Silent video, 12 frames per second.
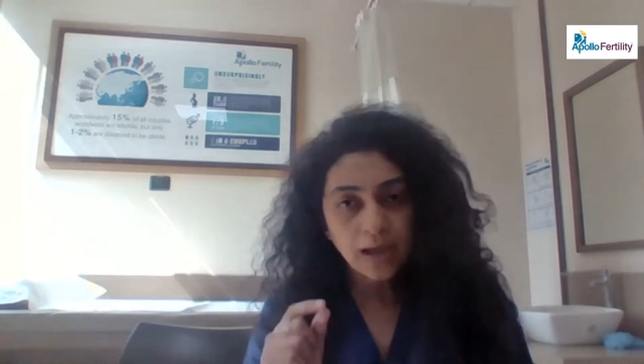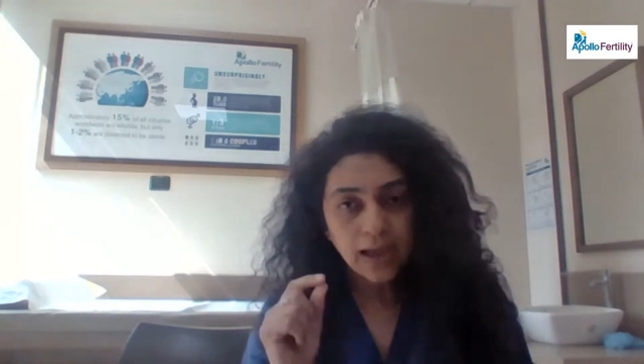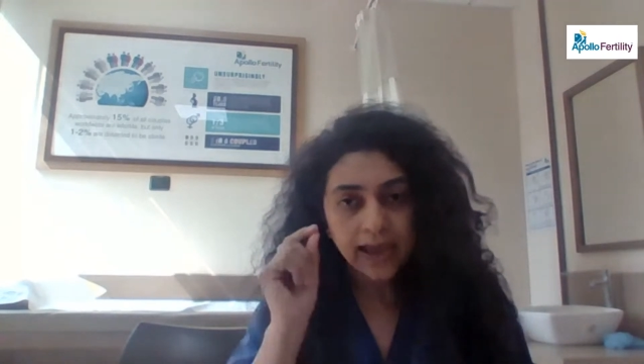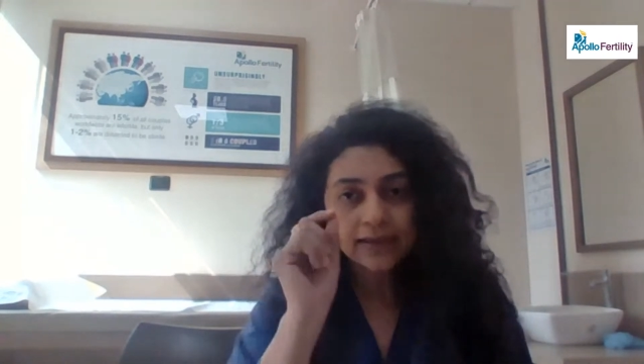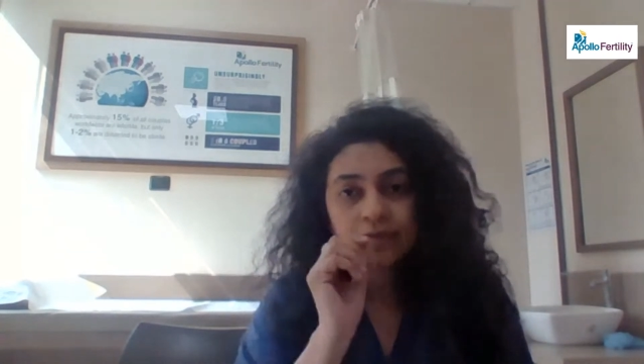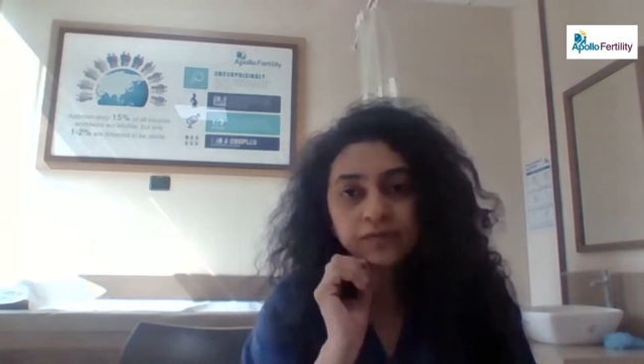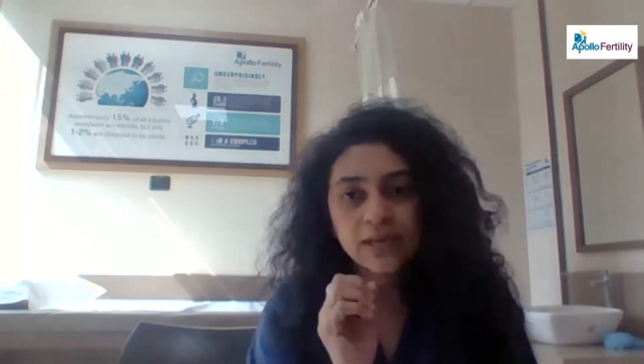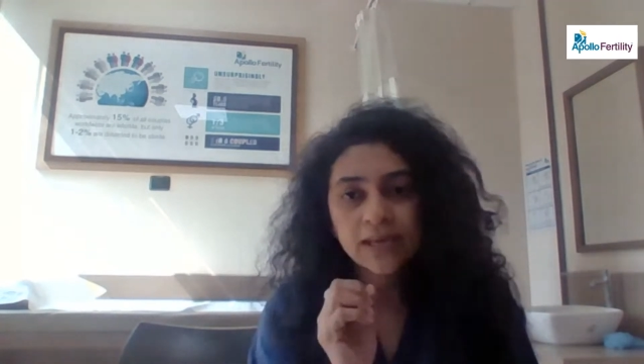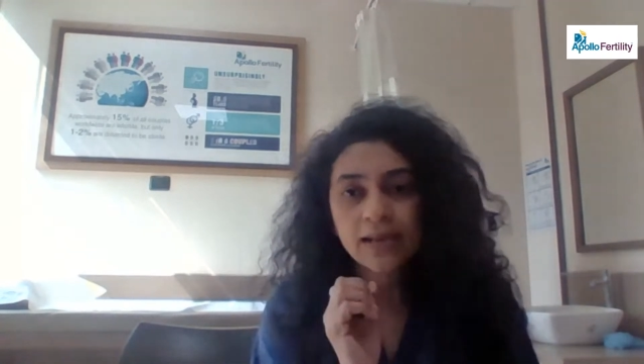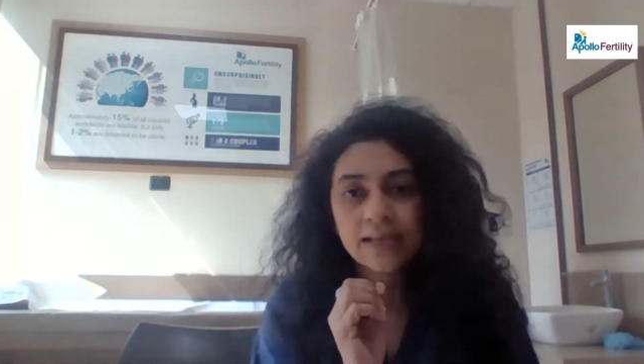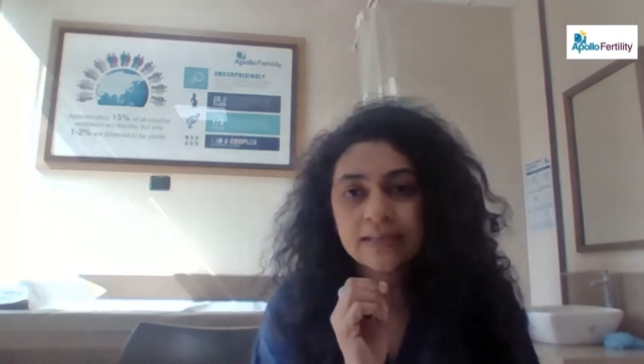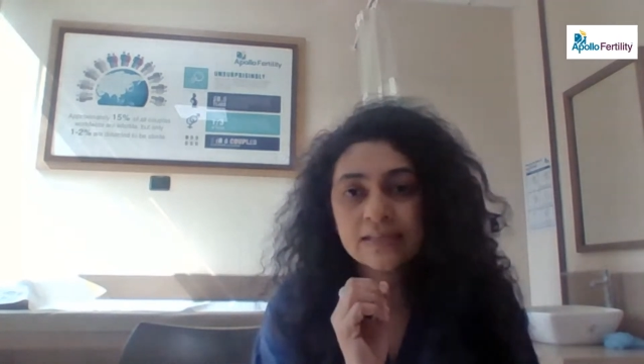and we
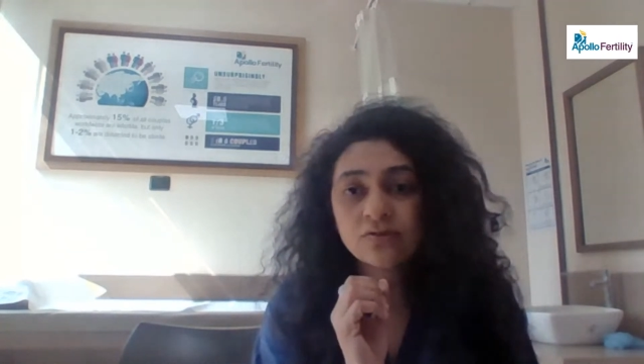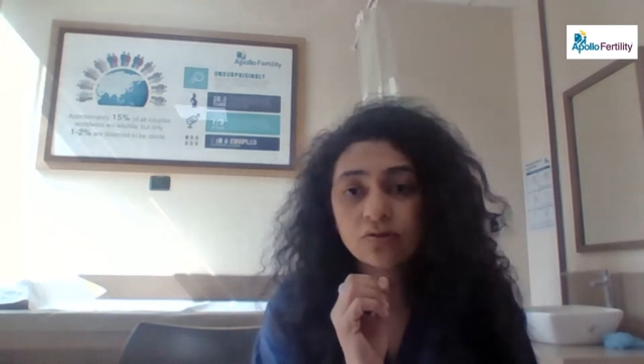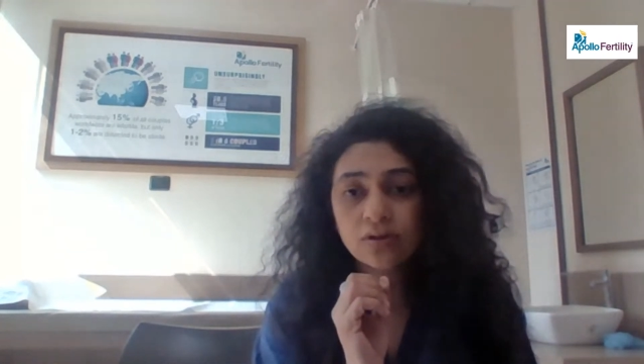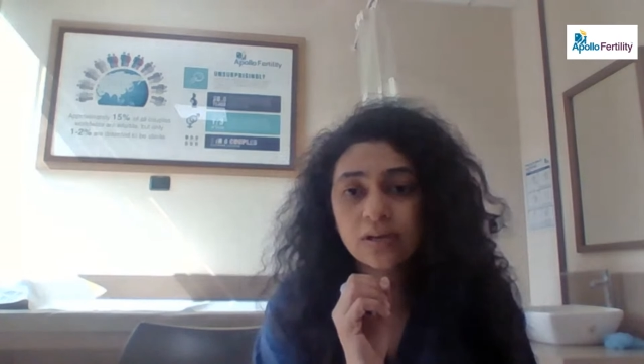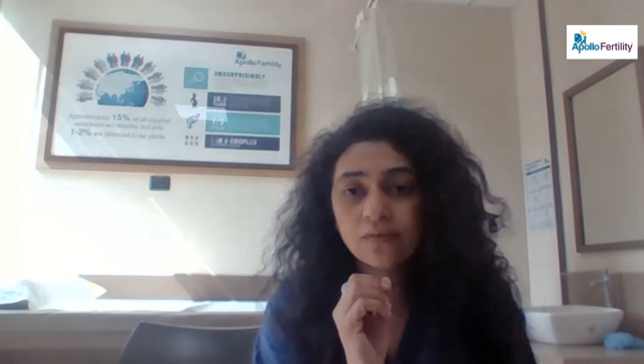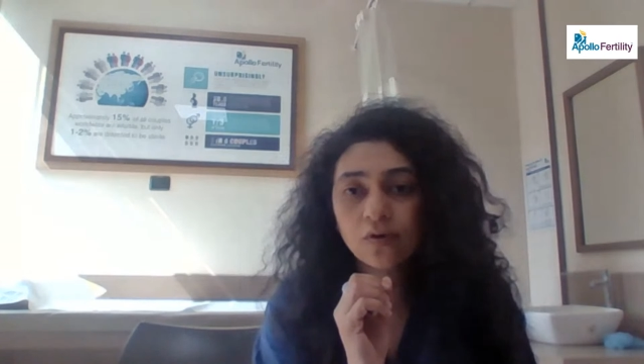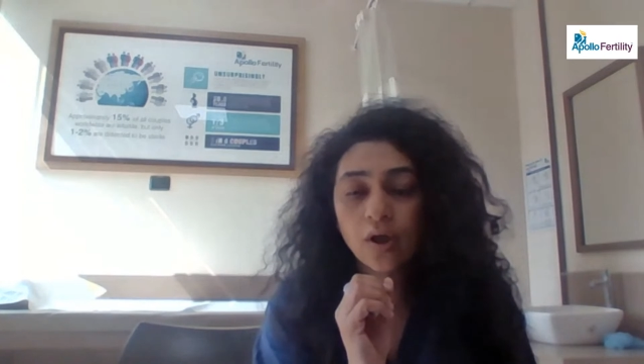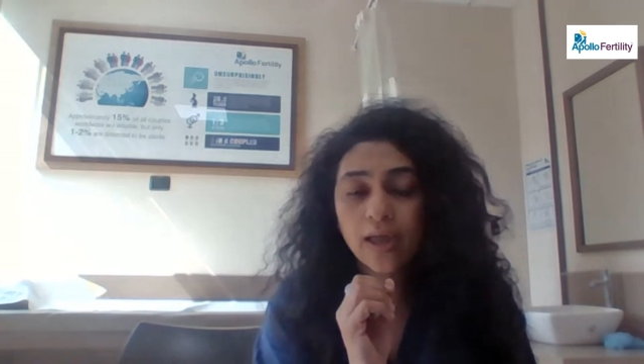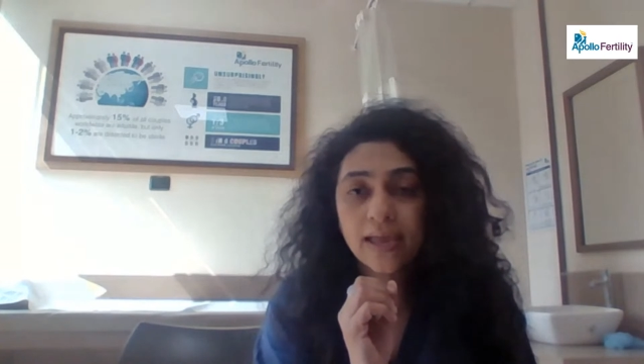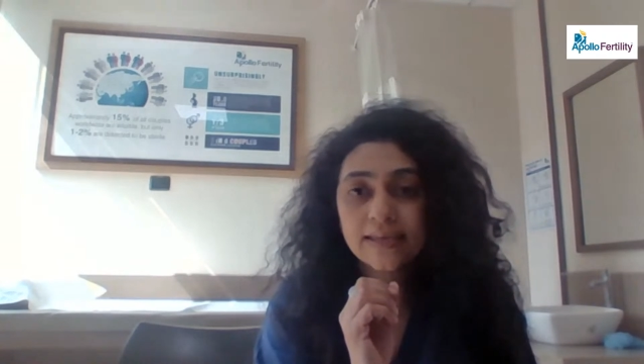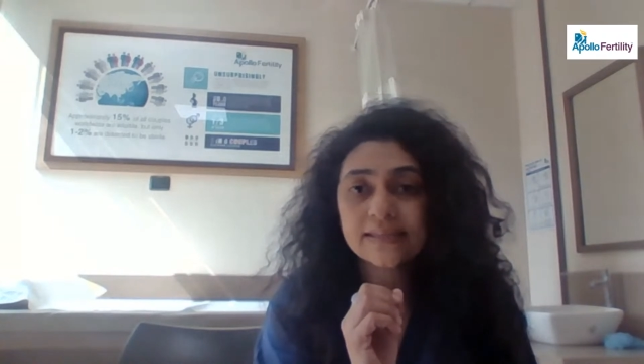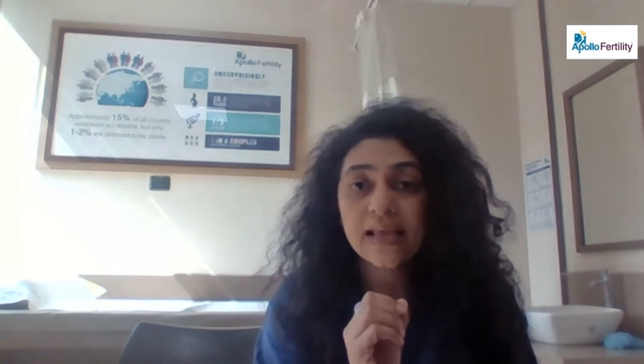can at least retrieve your
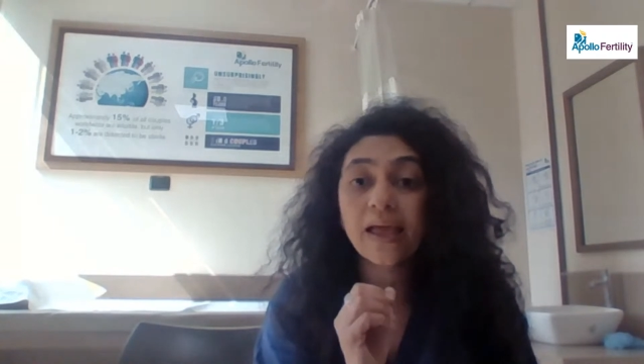eggs.